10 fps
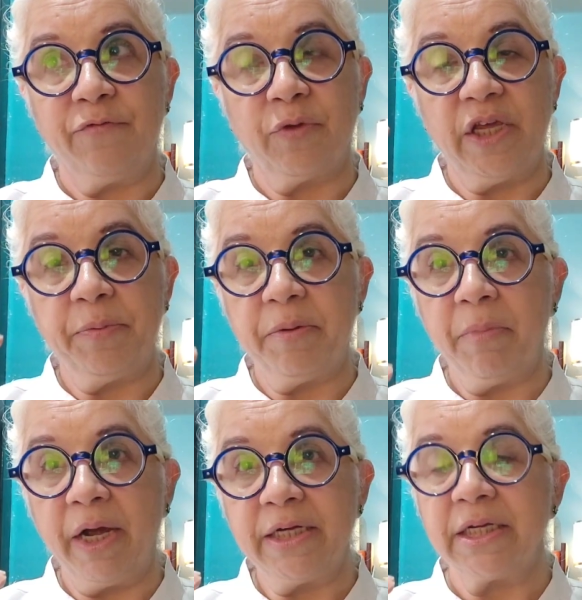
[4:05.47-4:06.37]
if you keep
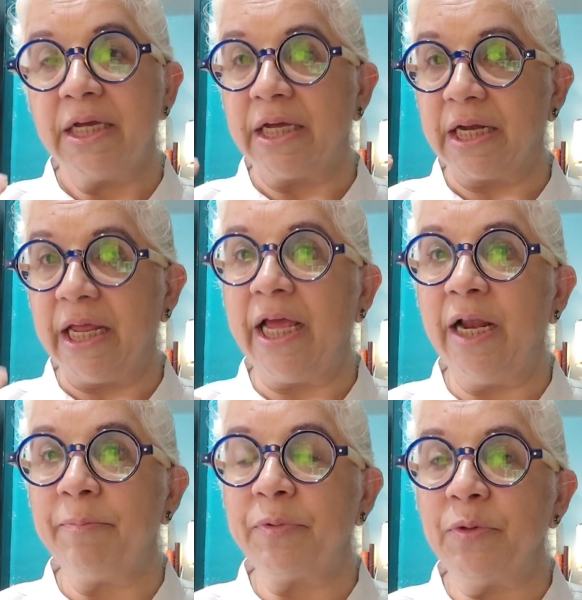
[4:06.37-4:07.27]
in mind, it will
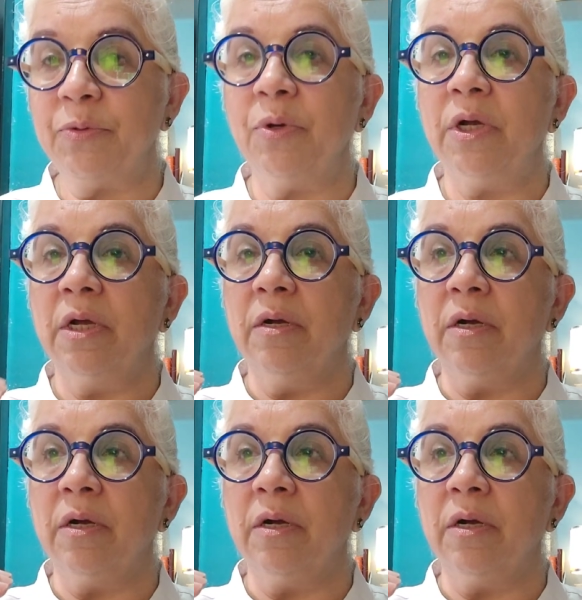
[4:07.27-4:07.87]
help you